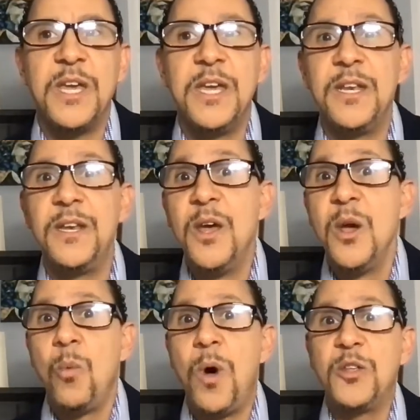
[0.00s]
And
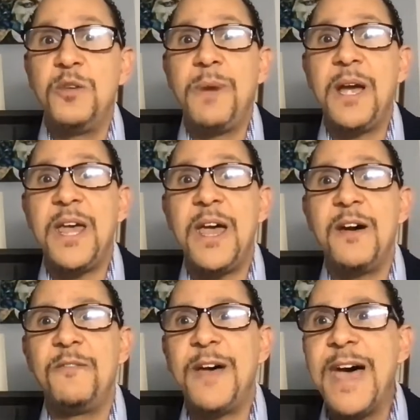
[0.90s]
while you might
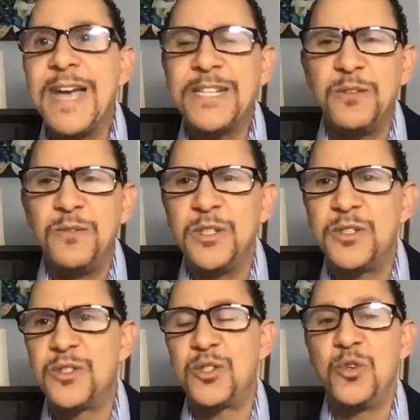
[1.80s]
have
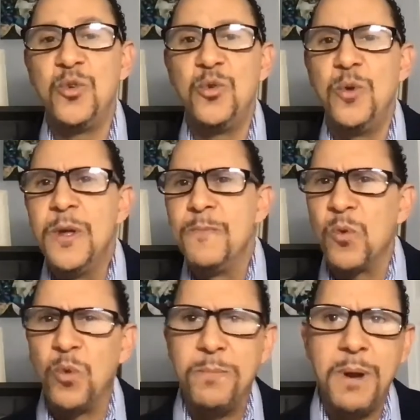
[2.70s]
activists who
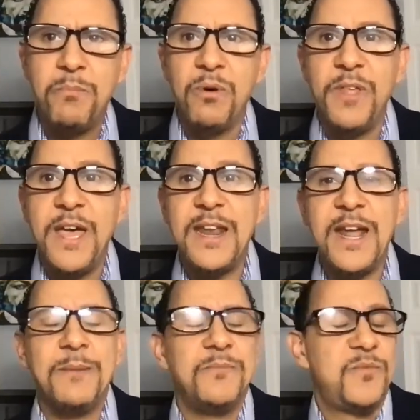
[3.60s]
remember that,
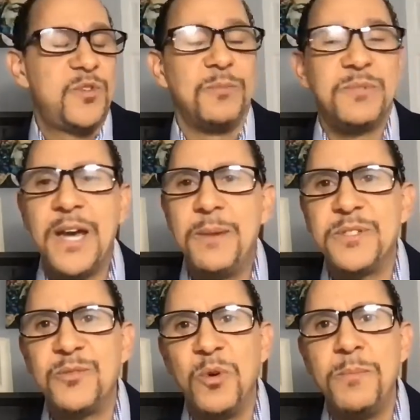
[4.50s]
I'm
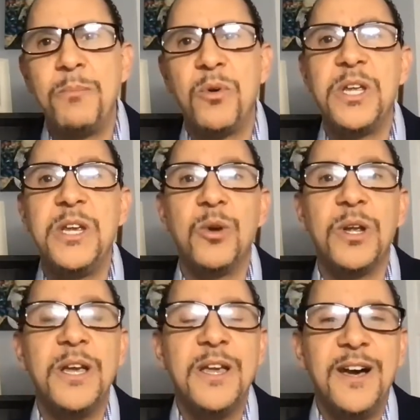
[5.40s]
sometimes remember
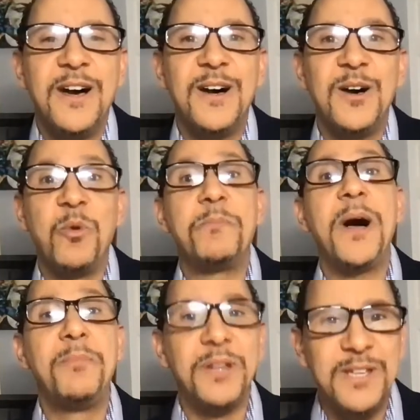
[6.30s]
hearing
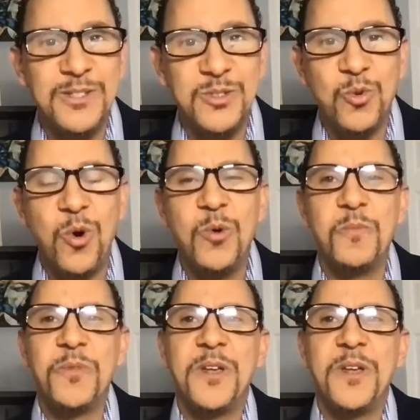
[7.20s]
Republicans quote